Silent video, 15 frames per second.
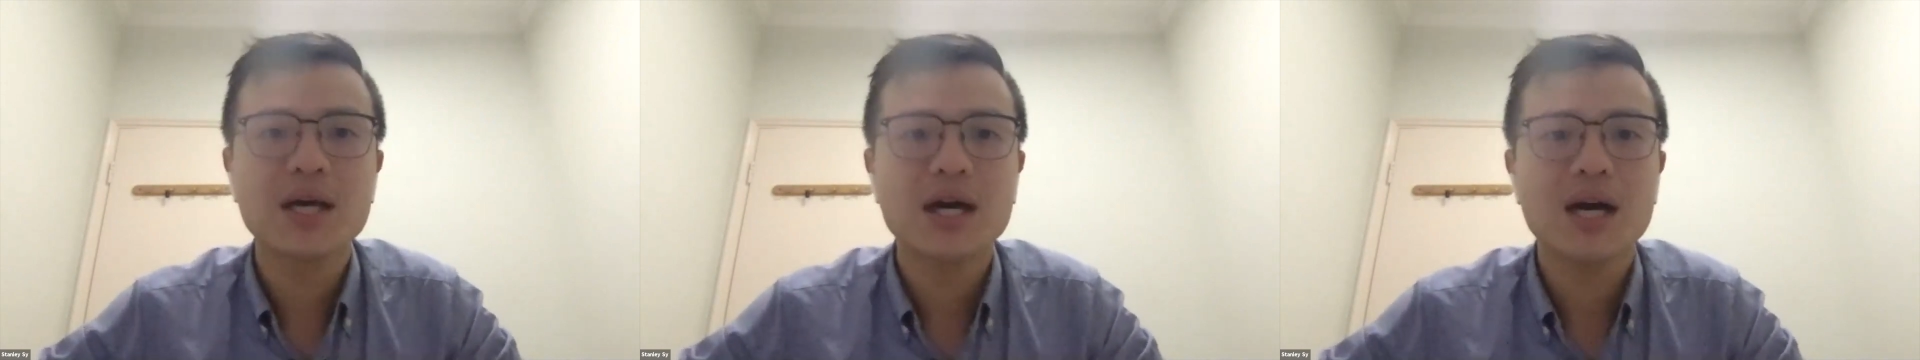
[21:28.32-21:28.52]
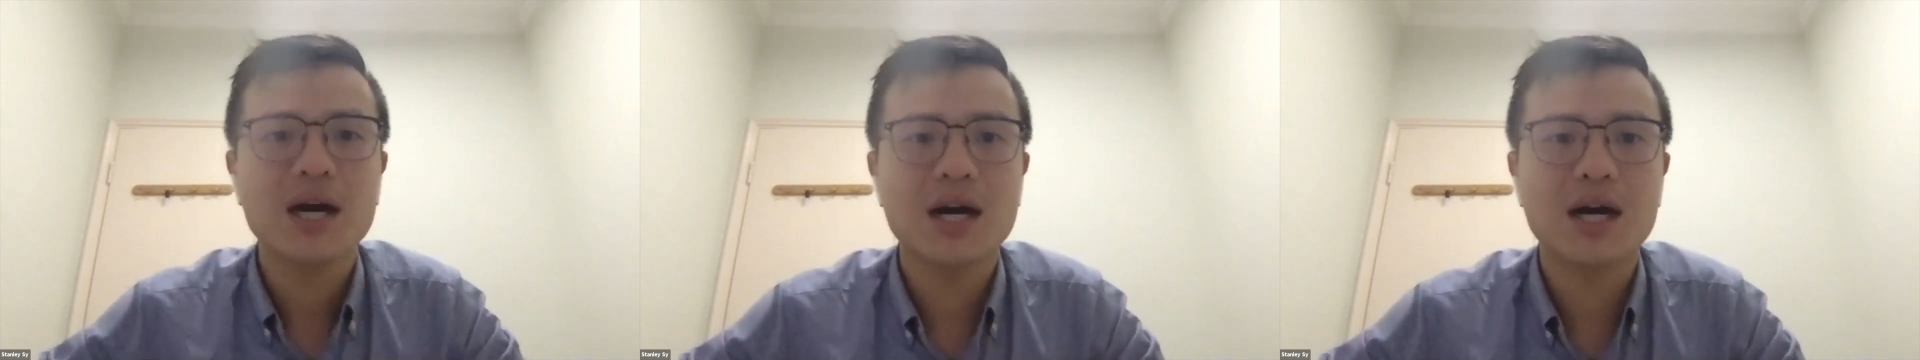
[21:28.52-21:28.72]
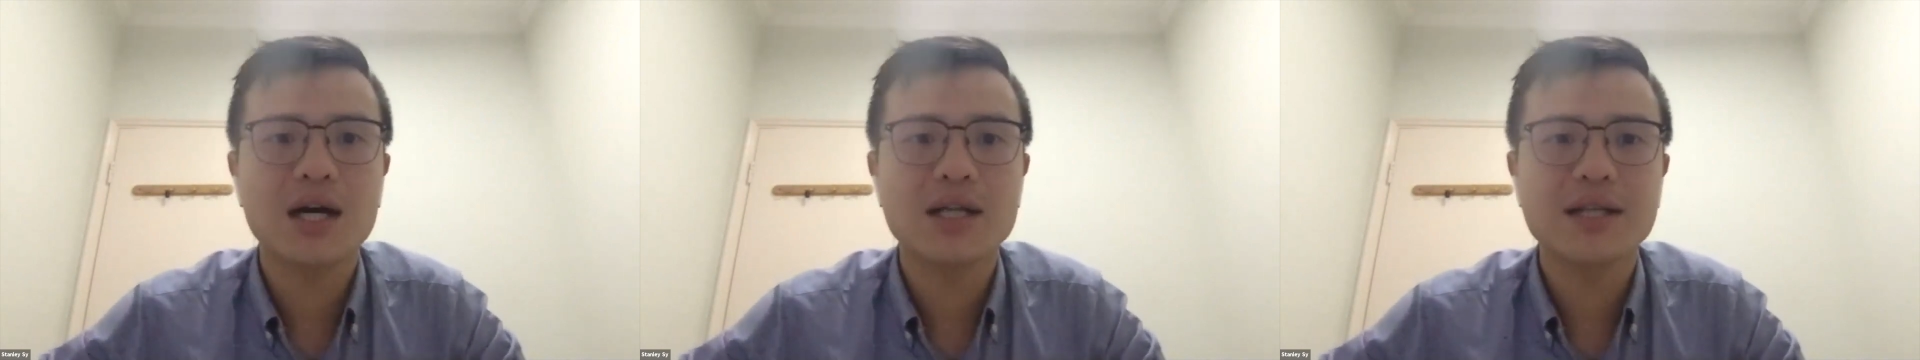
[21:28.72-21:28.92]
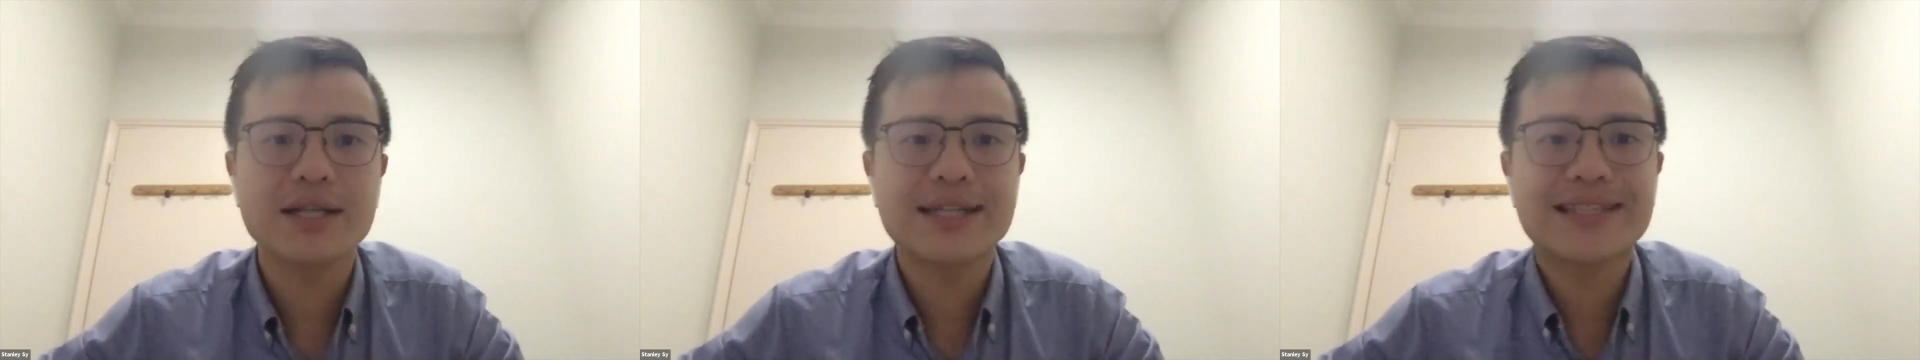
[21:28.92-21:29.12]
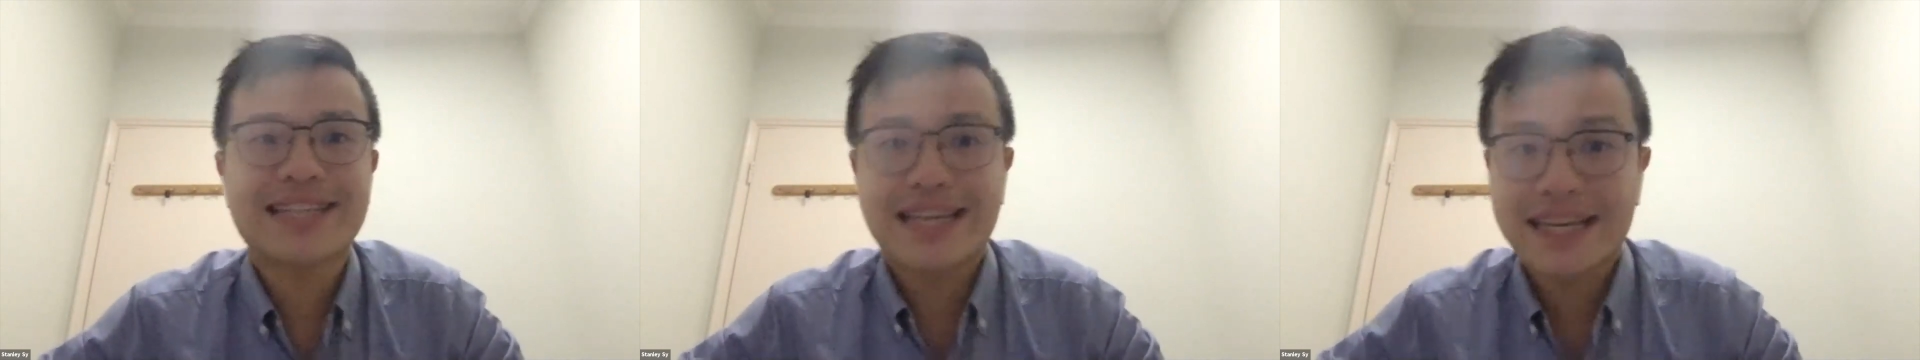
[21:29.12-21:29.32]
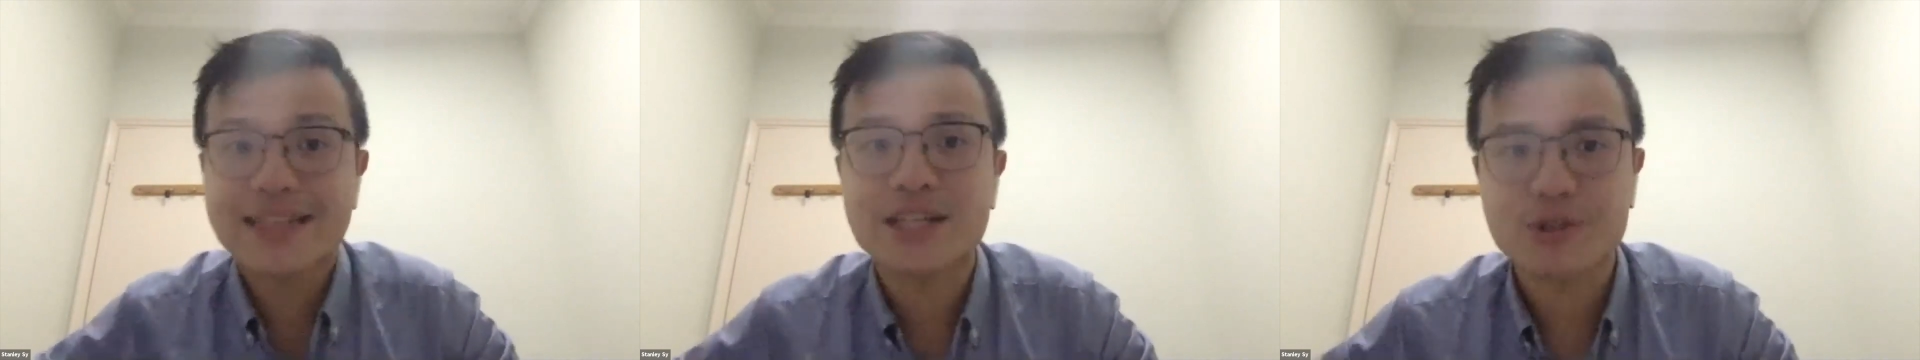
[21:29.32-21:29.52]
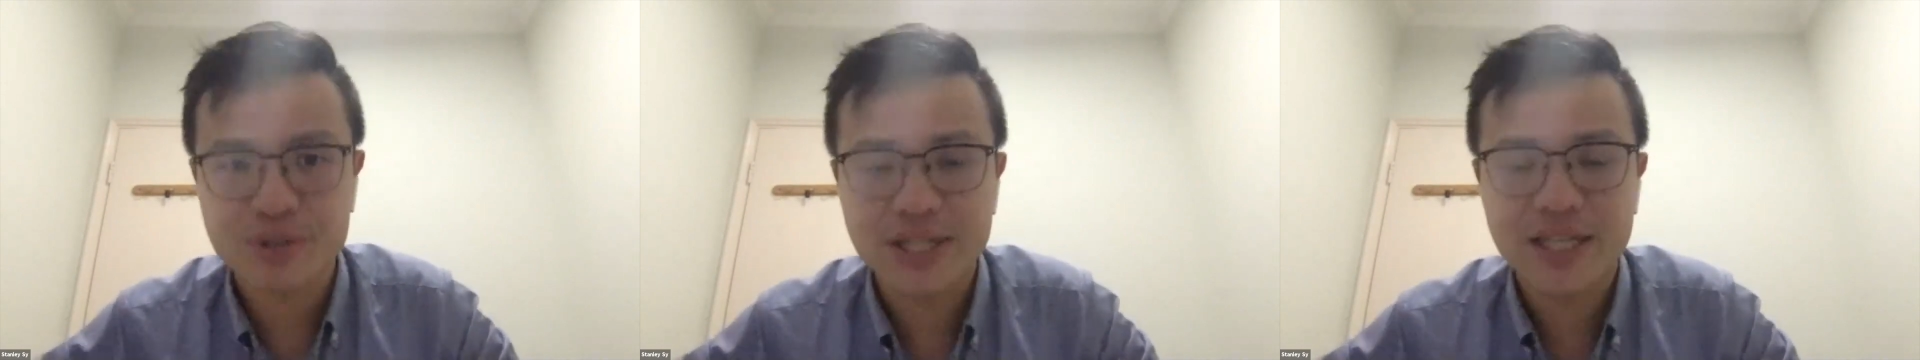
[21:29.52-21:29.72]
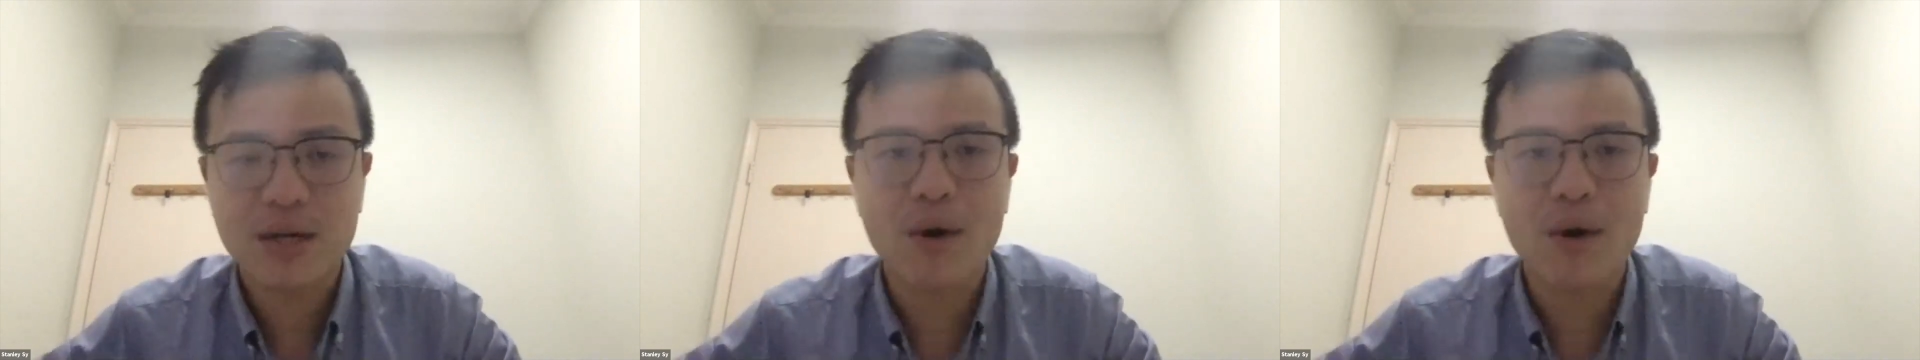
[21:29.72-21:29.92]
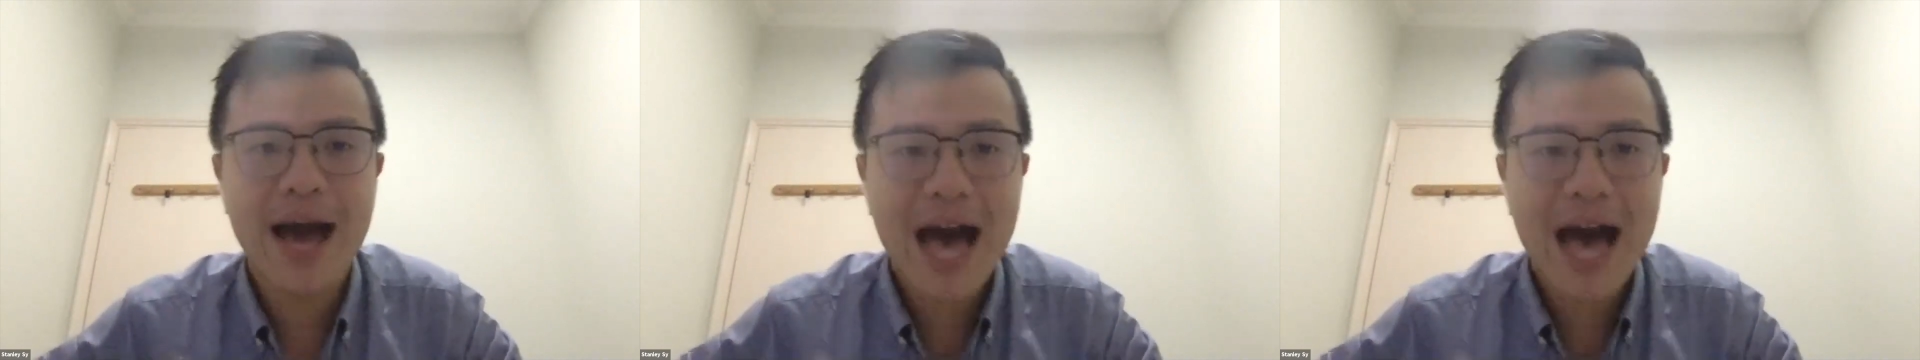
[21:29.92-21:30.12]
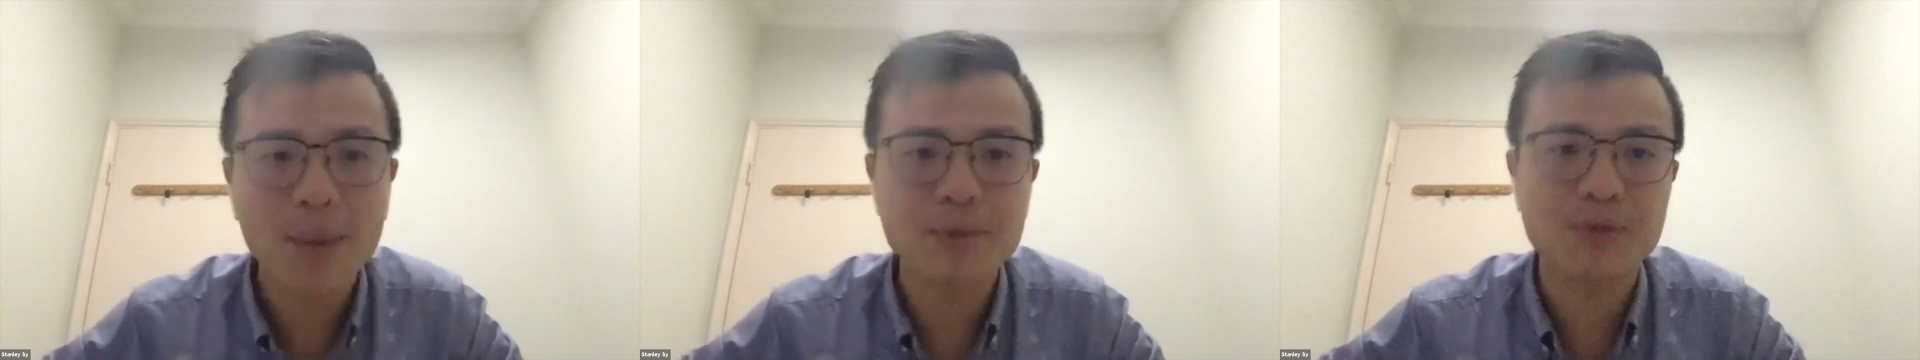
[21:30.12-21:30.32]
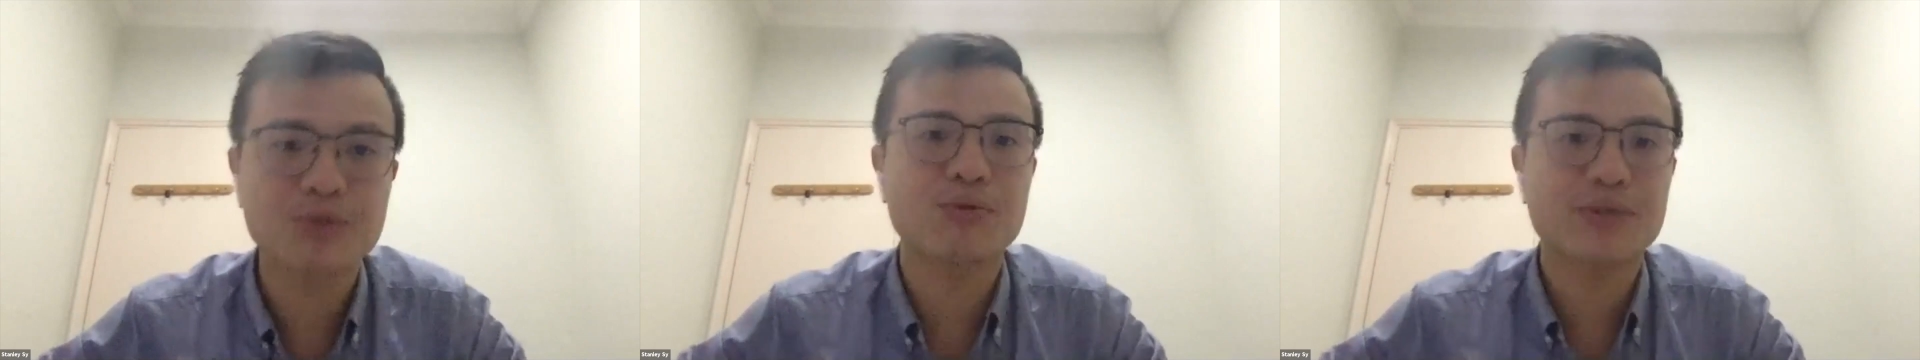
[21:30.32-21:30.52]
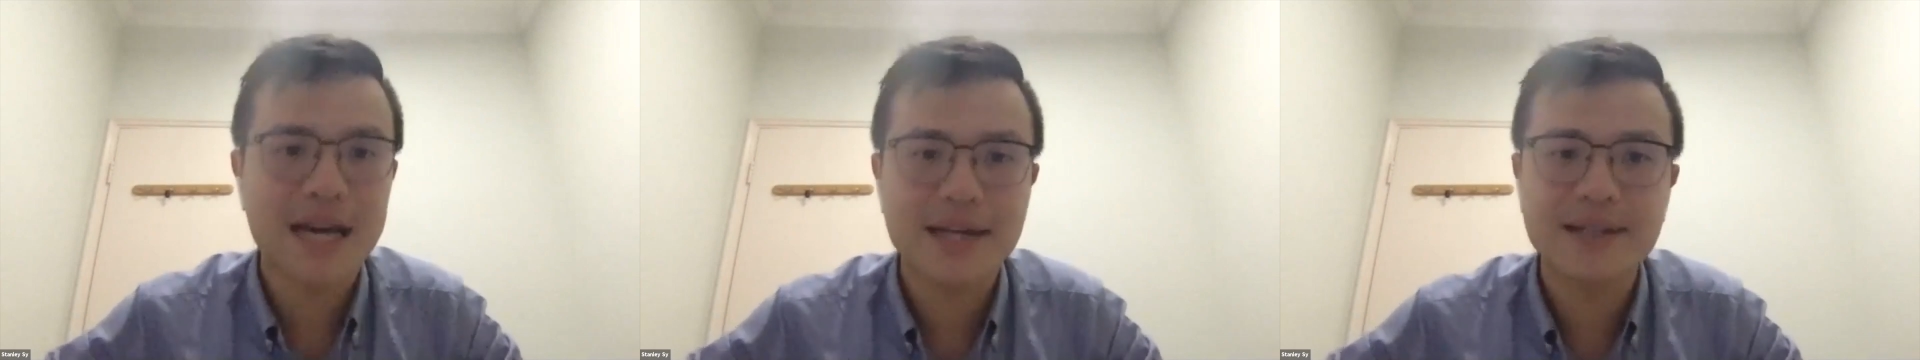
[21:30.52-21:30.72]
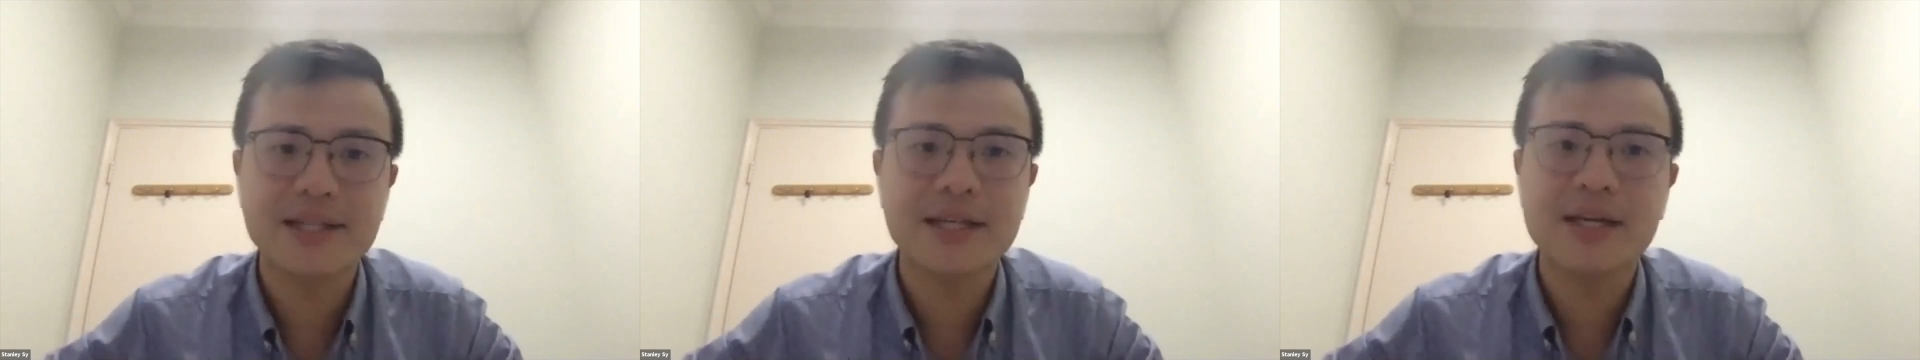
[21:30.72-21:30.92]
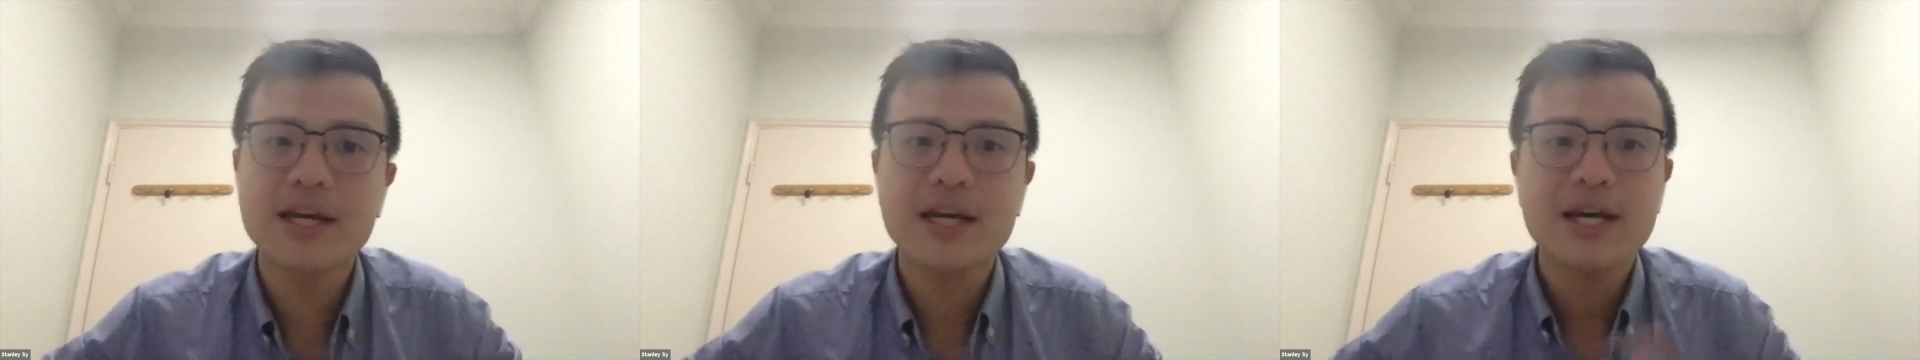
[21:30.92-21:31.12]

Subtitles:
the industry or help the society.